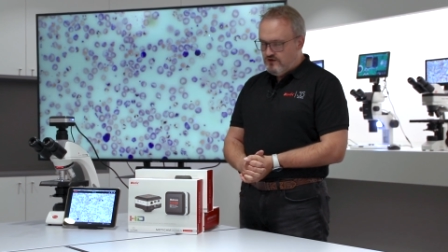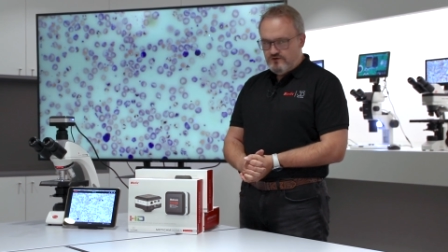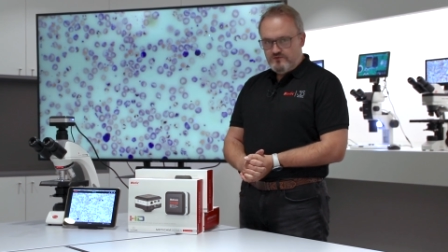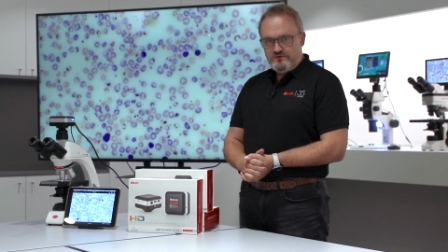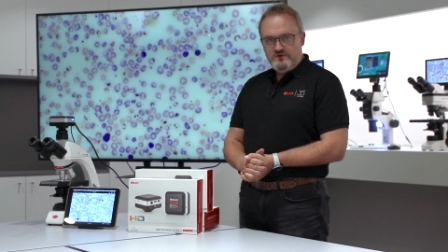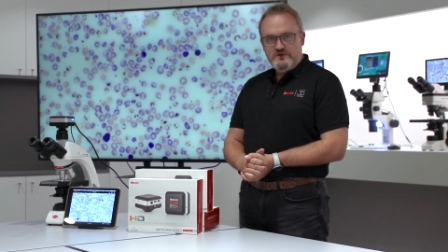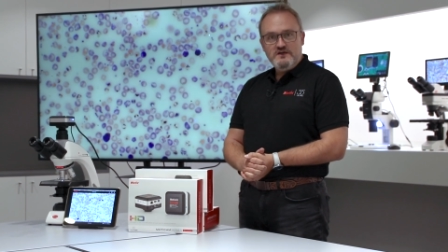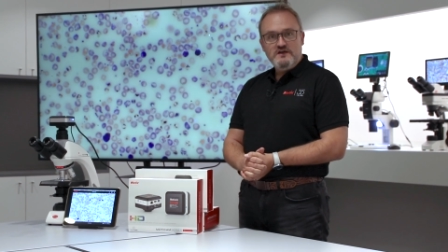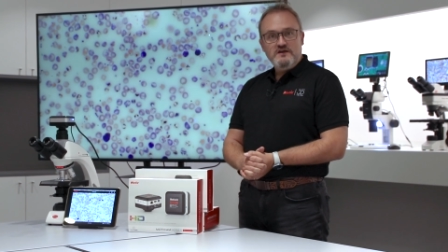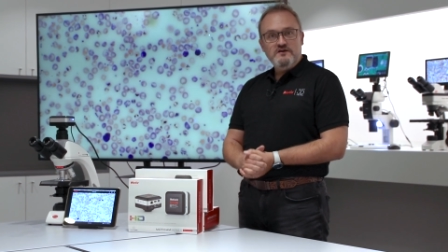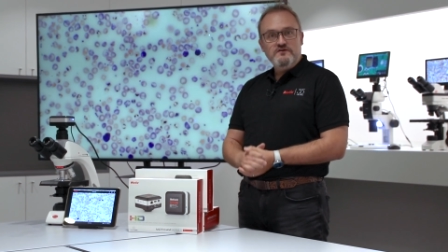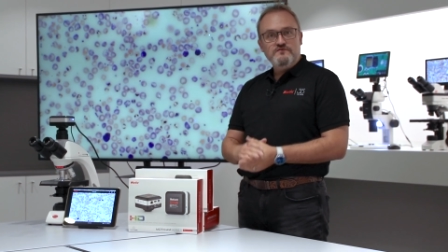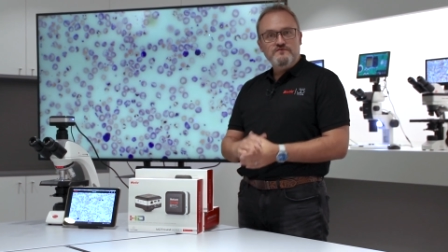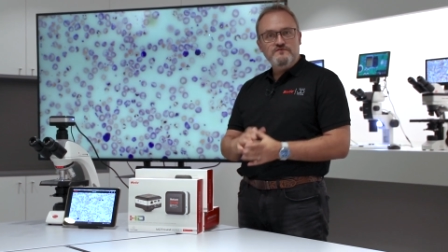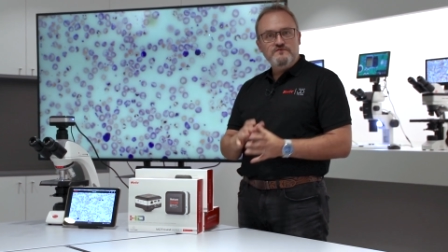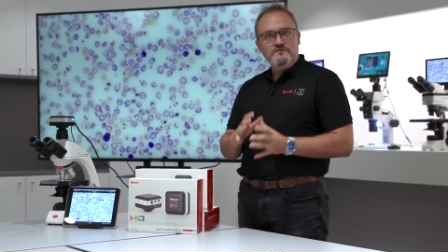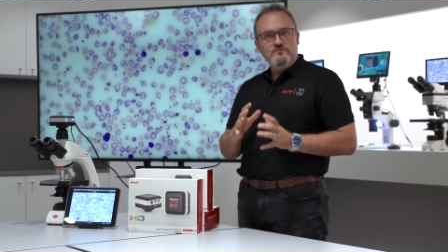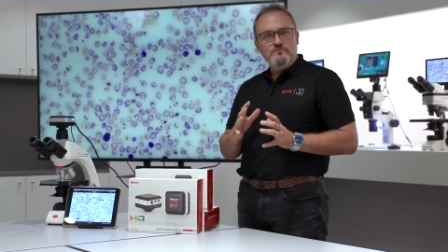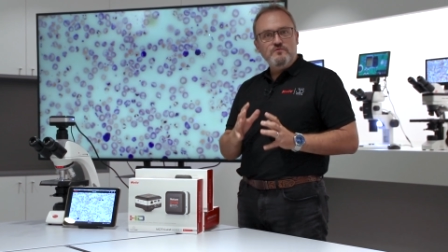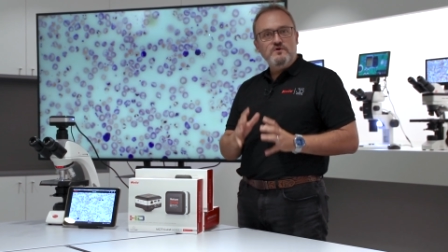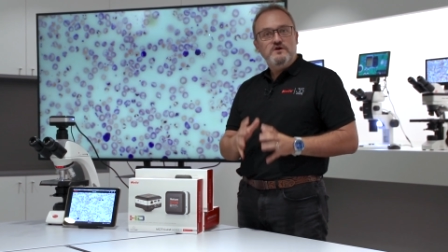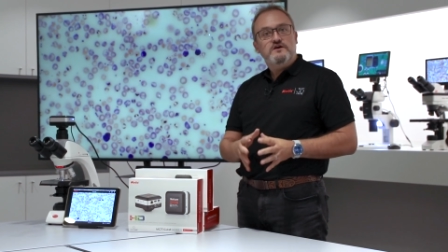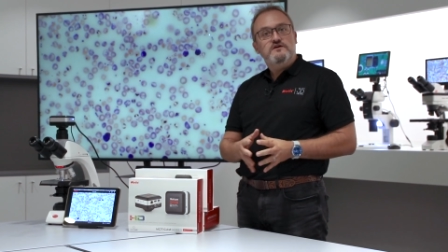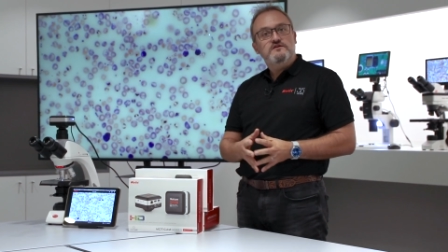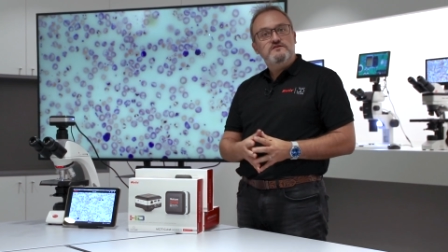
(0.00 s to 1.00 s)
we have
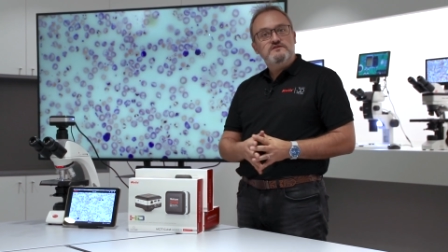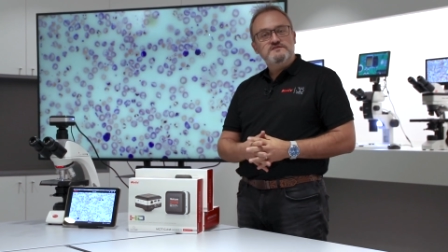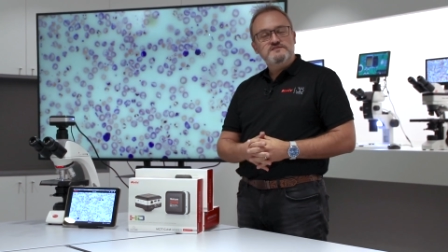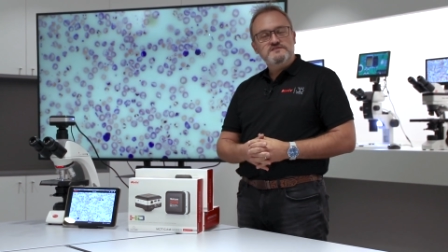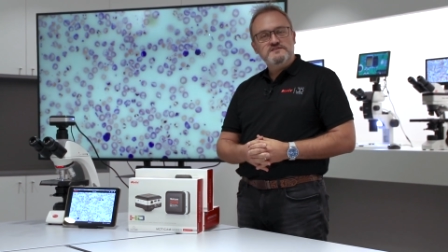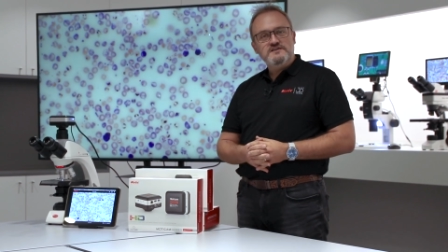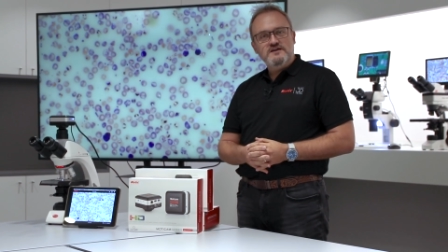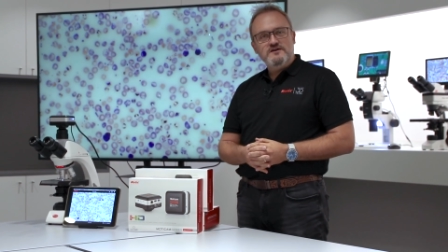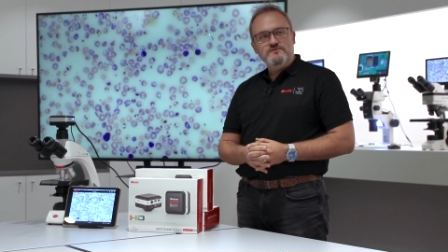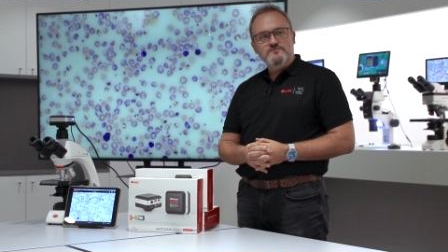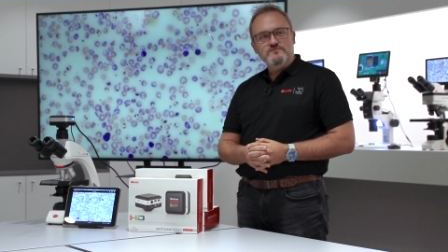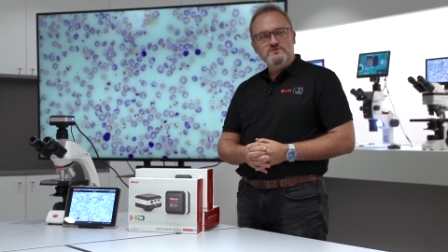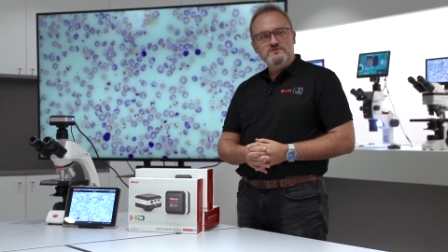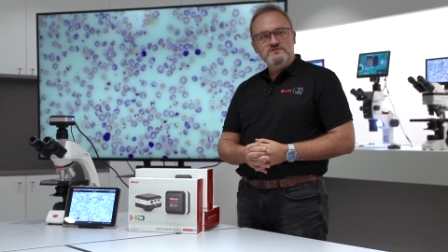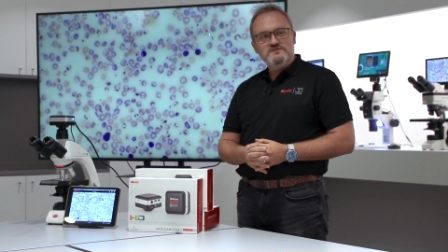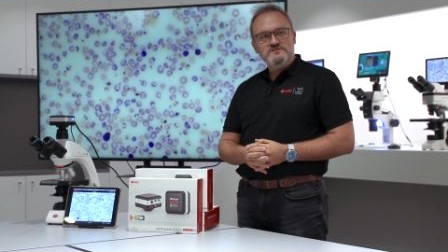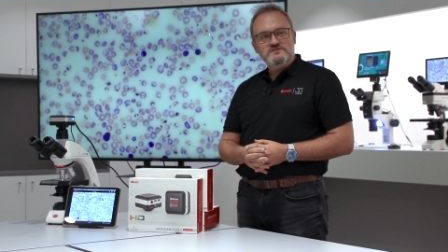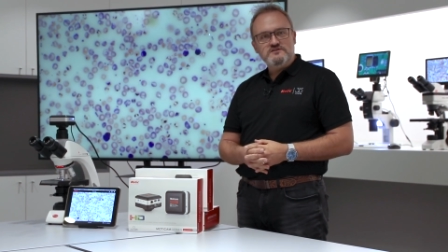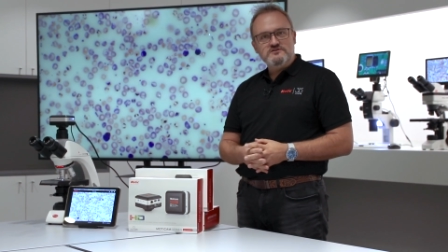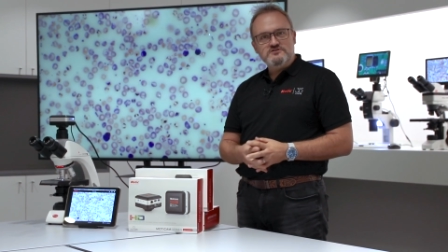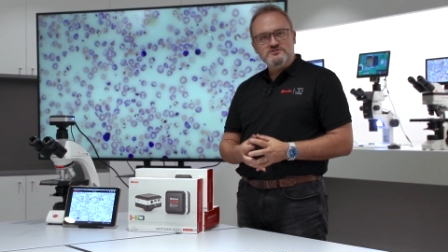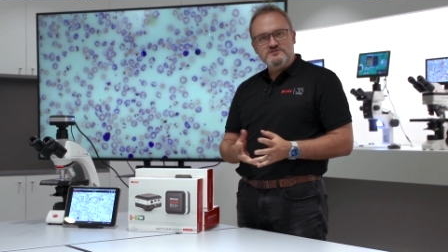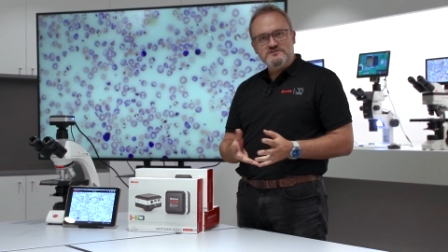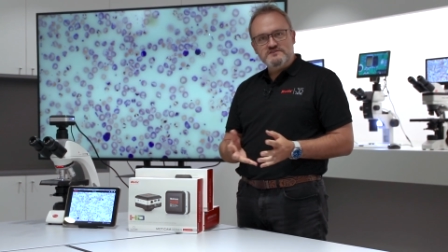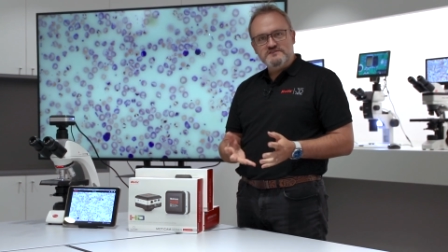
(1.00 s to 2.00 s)
wireless cameras
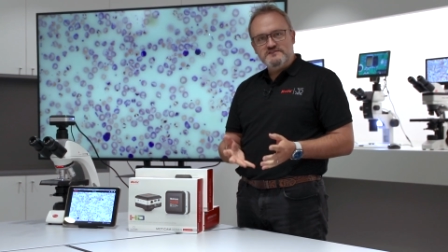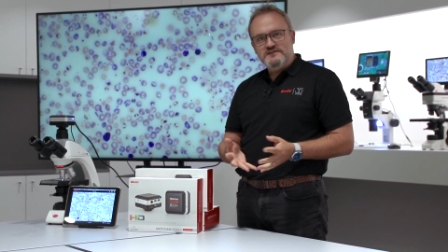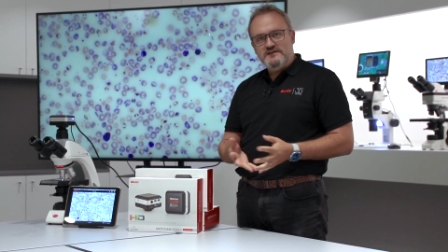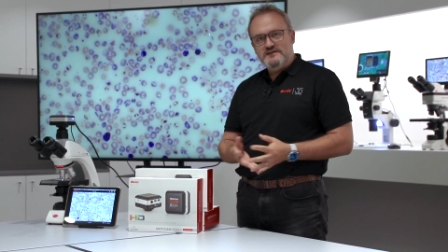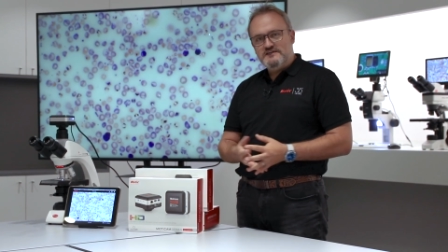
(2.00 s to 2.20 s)
such as the